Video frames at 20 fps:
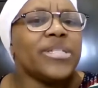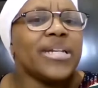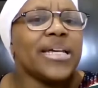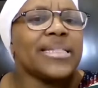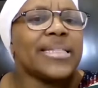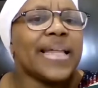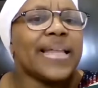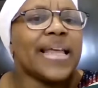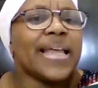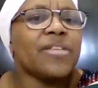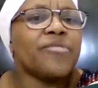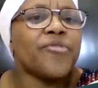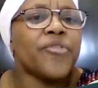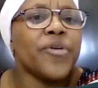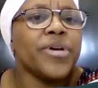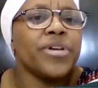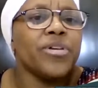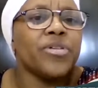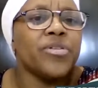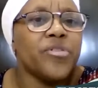translated
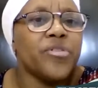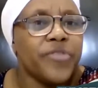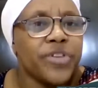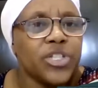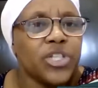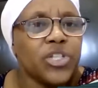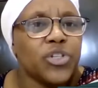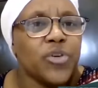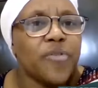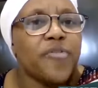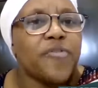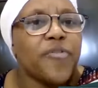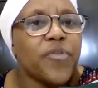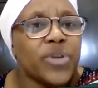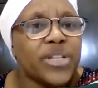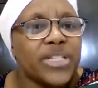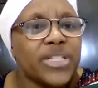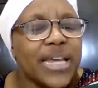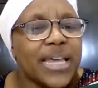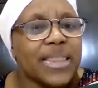for University of
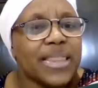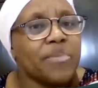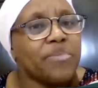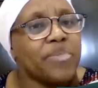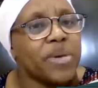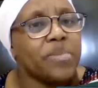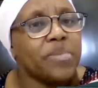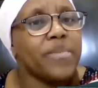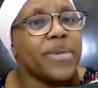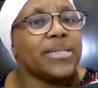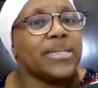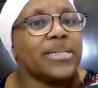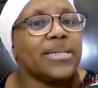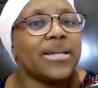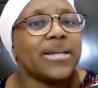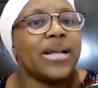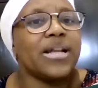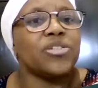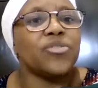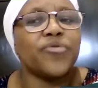Tinde,
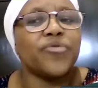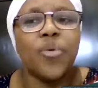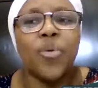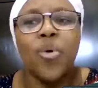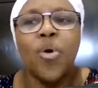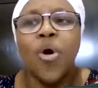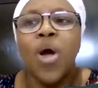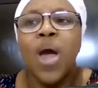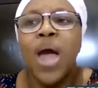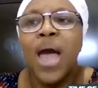materials for.